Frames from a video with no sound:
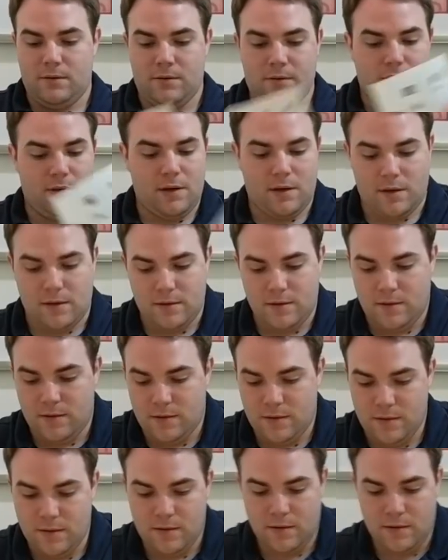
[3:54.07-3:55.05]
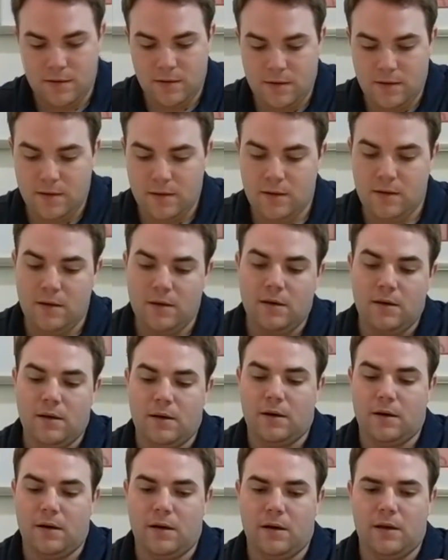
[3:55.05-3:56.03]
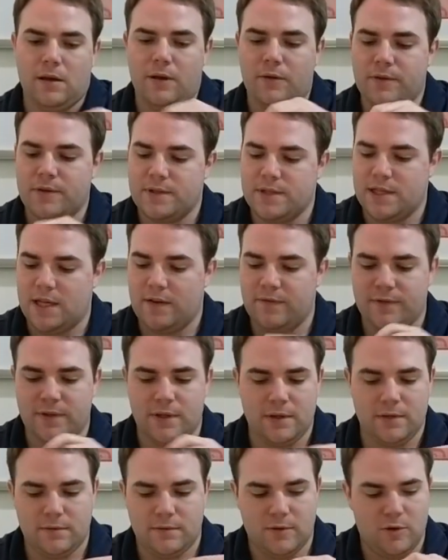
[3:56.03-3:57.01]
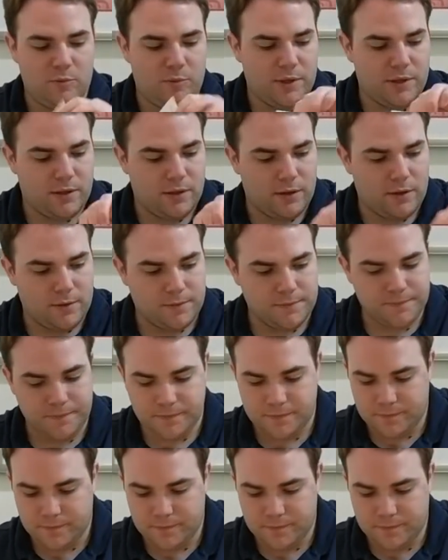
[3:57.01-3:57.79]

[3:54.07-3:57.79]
Okay. Health and safety, no big deal.